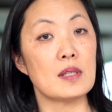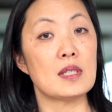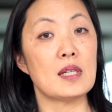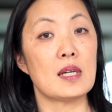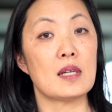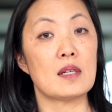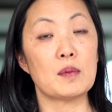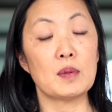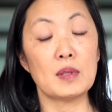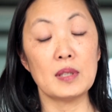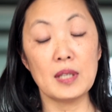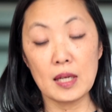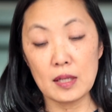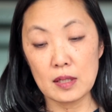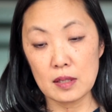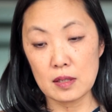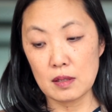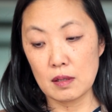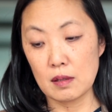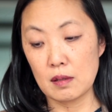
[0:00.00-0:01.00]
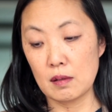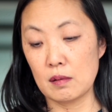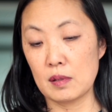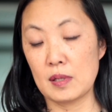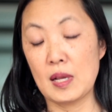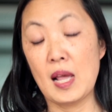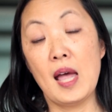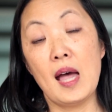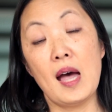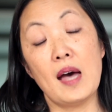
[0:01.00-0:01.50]
and the data related to
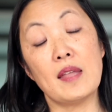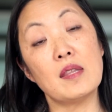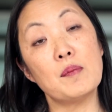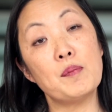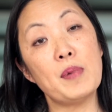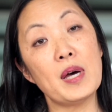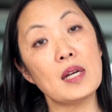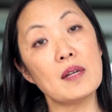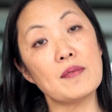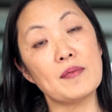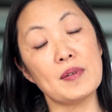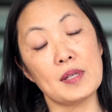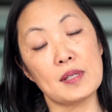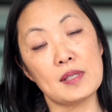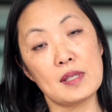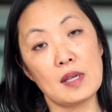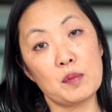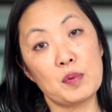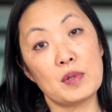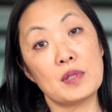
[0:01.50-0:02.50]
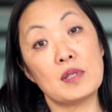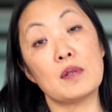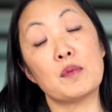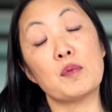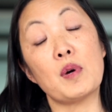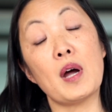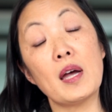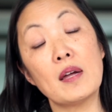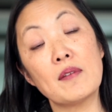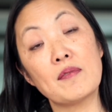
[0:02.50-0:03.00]
those and the benefits that would
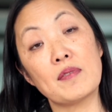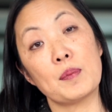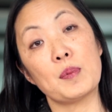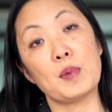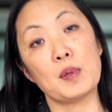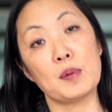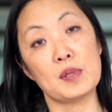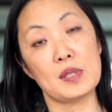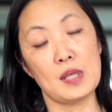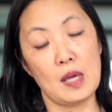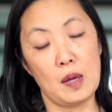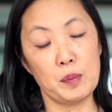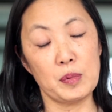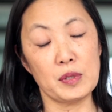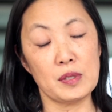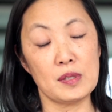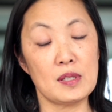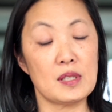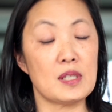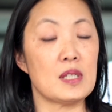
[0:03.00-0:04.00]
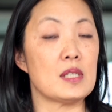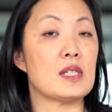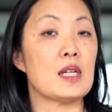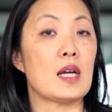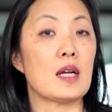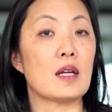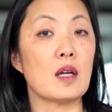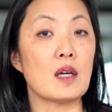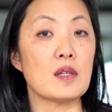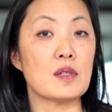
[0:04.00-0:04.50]
derive from those samples, such as
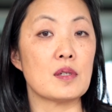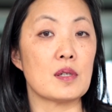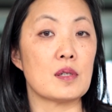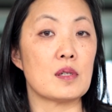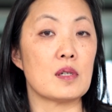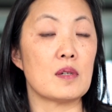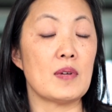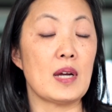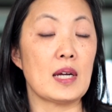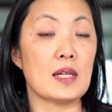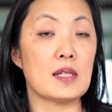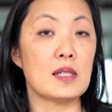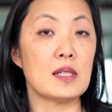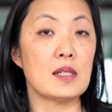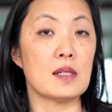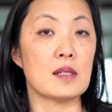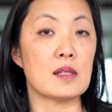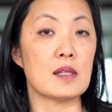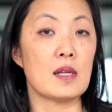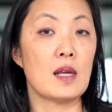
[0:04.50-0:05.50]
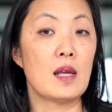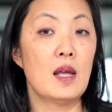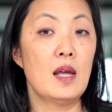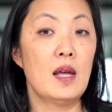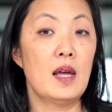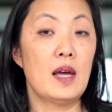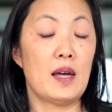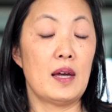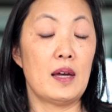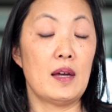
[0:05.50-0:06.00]
diagnostics or vaccines.
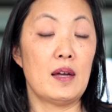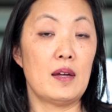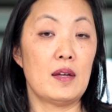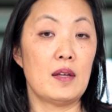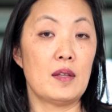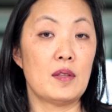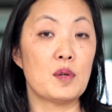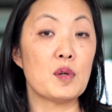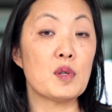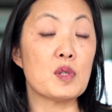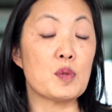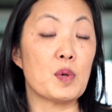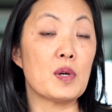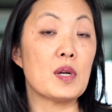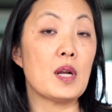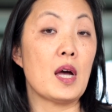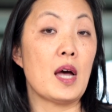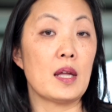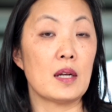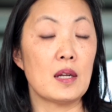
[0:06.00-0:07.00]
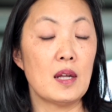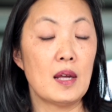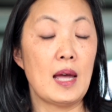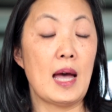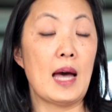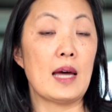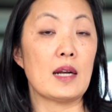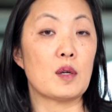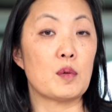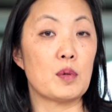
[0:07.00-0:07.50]
Those were not
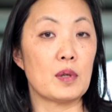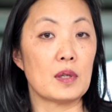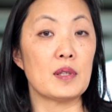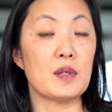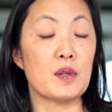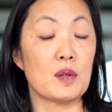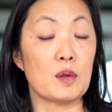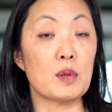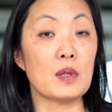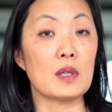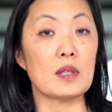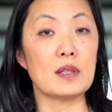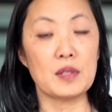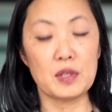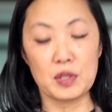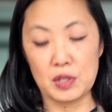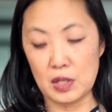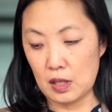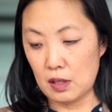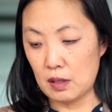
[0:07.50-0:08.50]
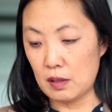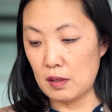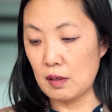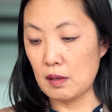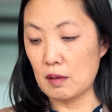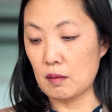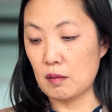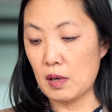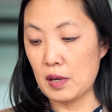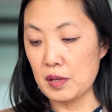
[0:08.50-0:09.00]
adequately or quickly shared
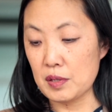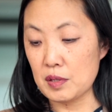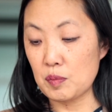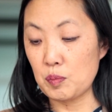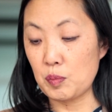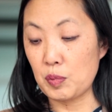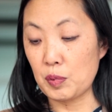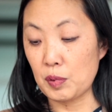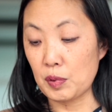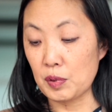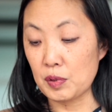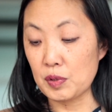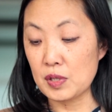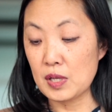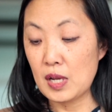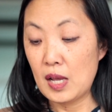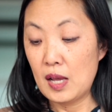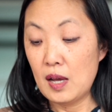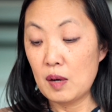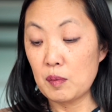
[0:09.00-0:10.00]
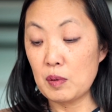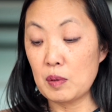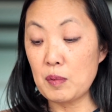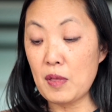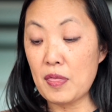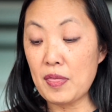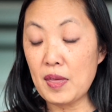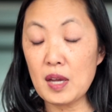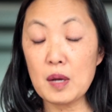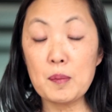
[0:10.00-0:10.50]
across borders. When
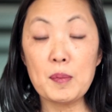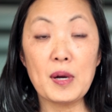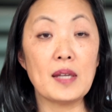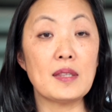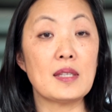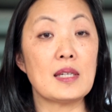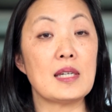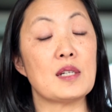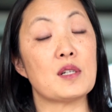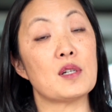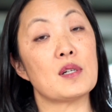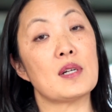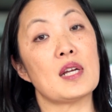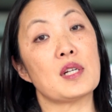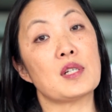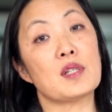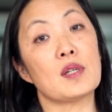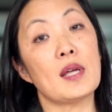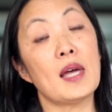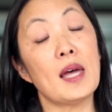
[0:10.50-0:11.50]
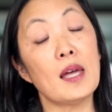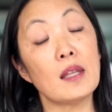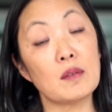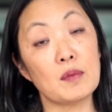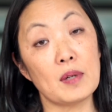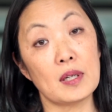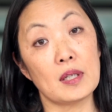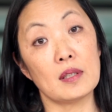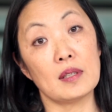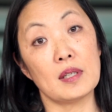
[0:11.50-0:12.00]
we think about the international
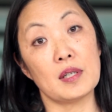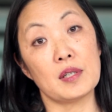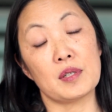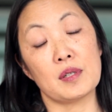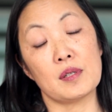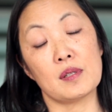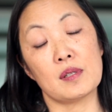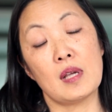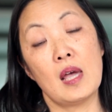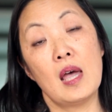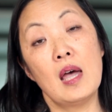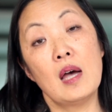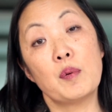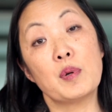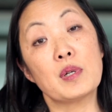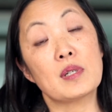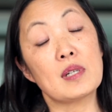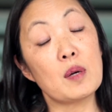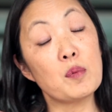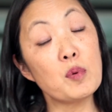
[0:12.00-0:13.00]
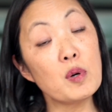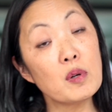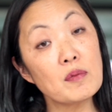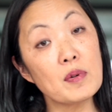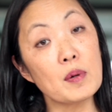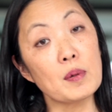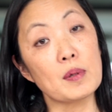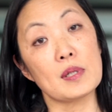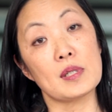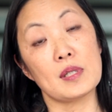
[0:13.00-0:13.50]
health regulations, which I
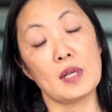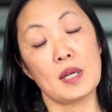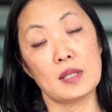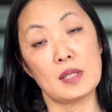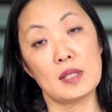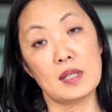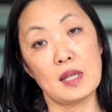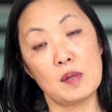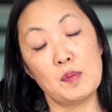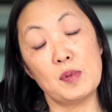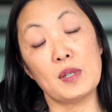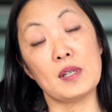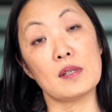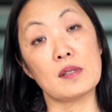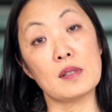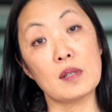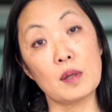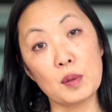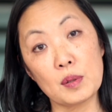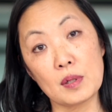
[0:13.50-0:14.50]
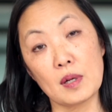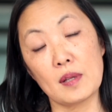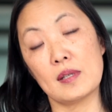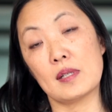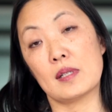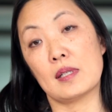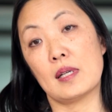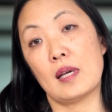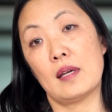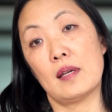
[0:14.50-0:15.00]
won't focus on today because those are
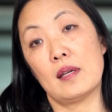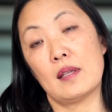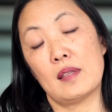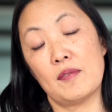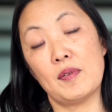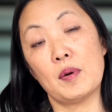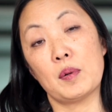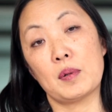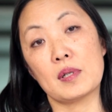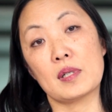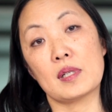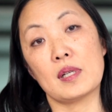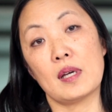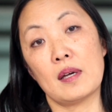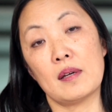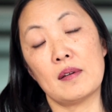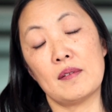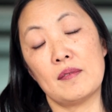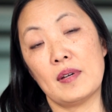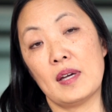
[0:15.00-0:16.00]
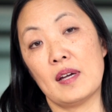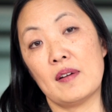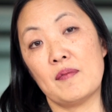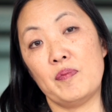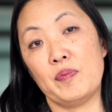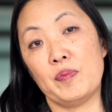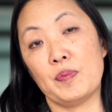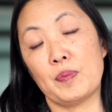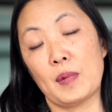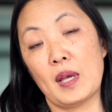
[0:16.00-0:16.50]
the focus of
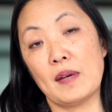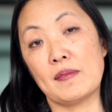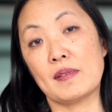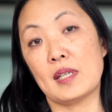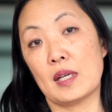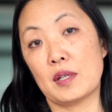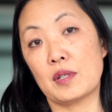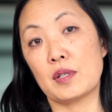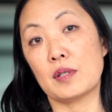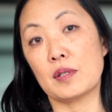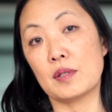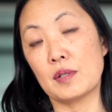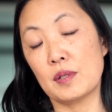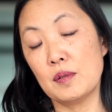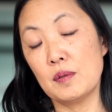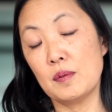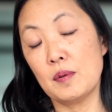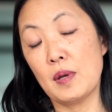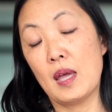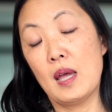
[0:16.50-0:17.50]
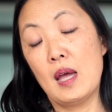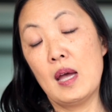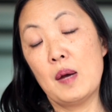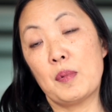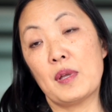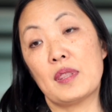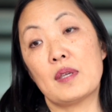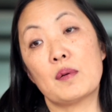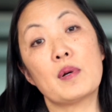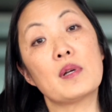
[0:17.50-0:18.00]
session two,
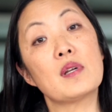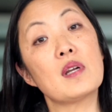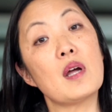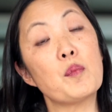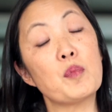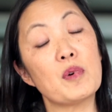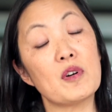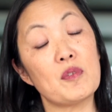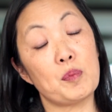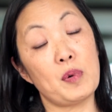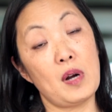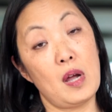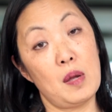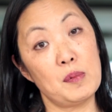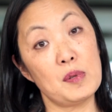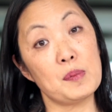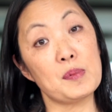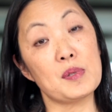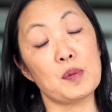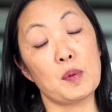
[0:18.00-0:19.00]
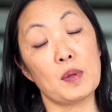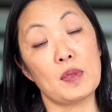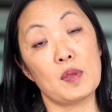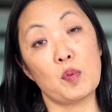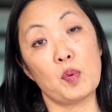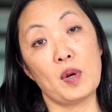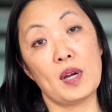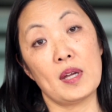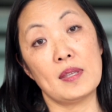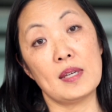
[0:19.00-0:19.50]
but there were a number of problems with
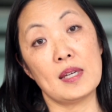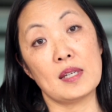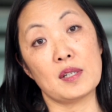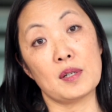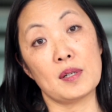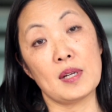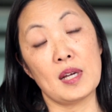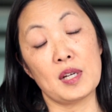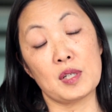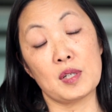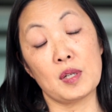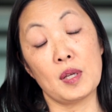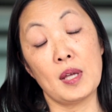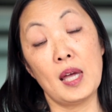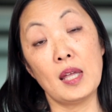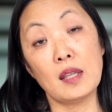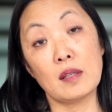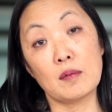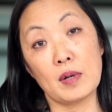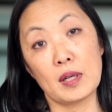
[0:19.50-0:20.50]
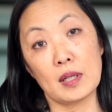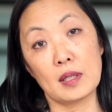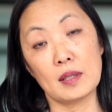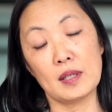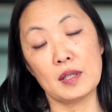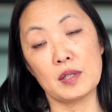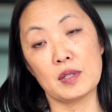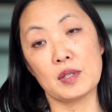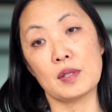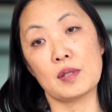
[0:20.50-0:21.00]
the way the international health
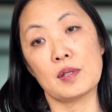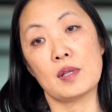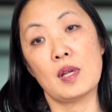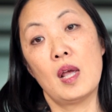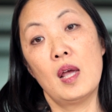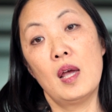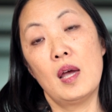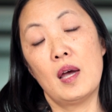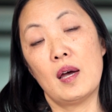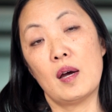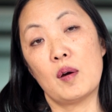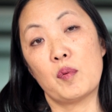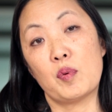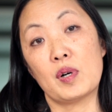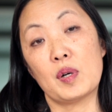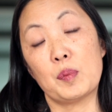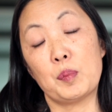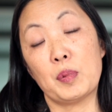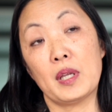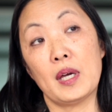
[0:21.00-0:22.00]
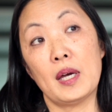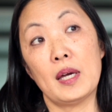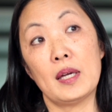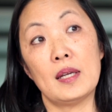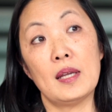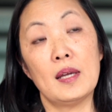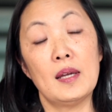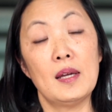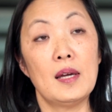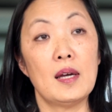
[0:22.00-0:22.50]
regulations were
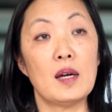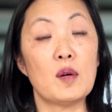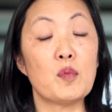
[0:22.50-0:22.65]
applied.